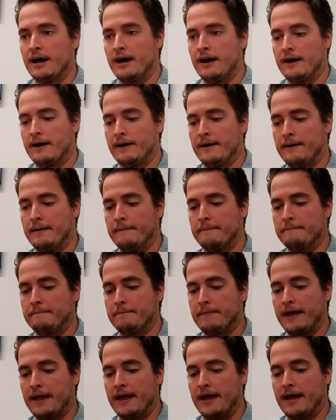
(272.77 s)

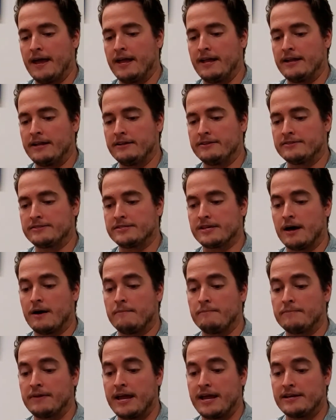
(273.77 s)
And in
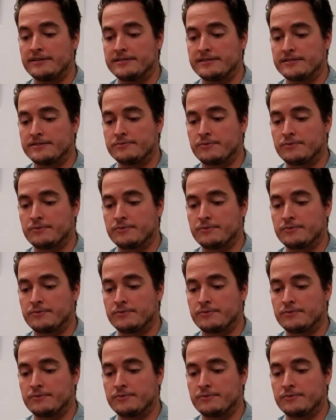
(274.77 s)
some cases,